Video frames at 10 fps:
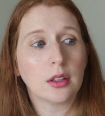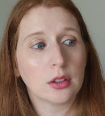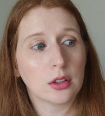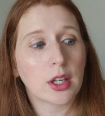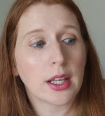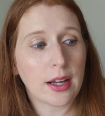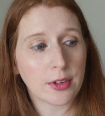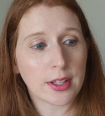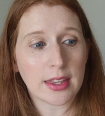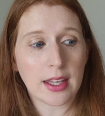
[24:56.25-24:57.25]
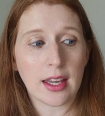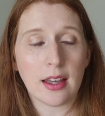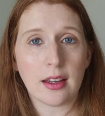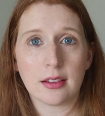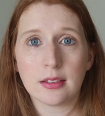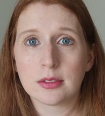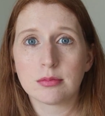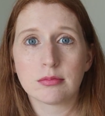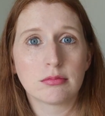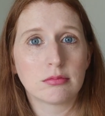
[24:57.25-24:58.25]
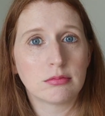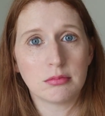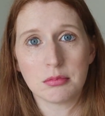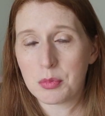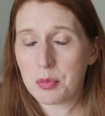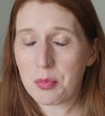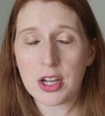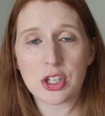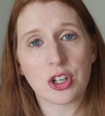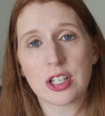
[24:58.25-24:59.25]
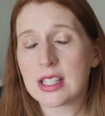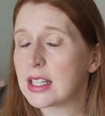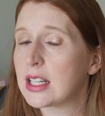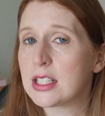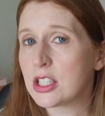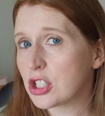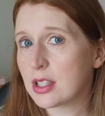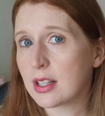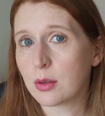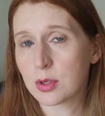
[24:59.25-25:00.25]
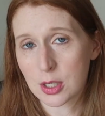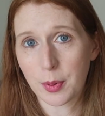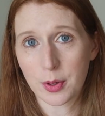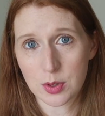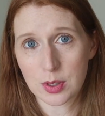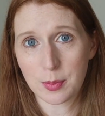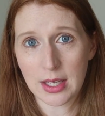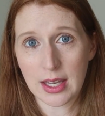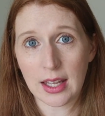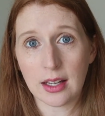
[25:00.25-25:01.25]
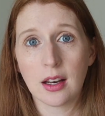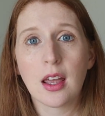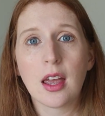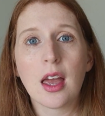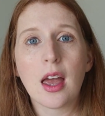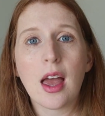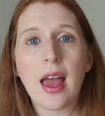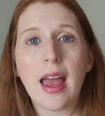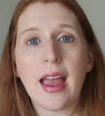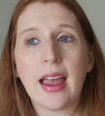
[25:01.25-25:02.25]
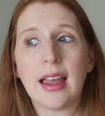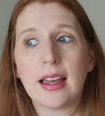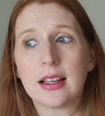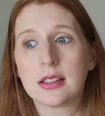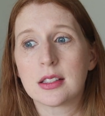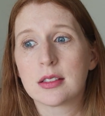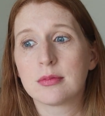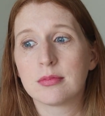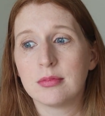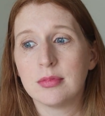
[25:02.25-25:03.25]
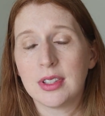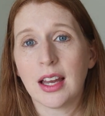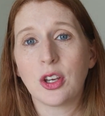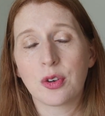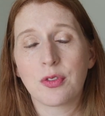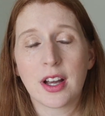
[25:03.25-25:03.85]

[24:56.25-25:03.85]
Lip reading: Look at everything, make sure it's in the condition that it was supposed to be in, and yeah, you can